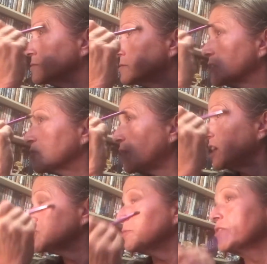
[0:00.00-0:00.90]
to
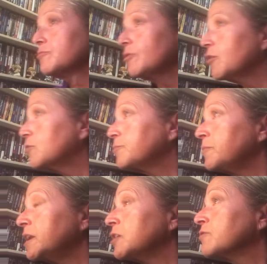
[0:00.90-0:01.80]
thrash my throat.
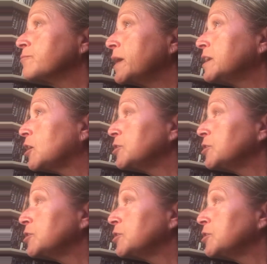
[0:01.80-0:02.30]
Many of you may not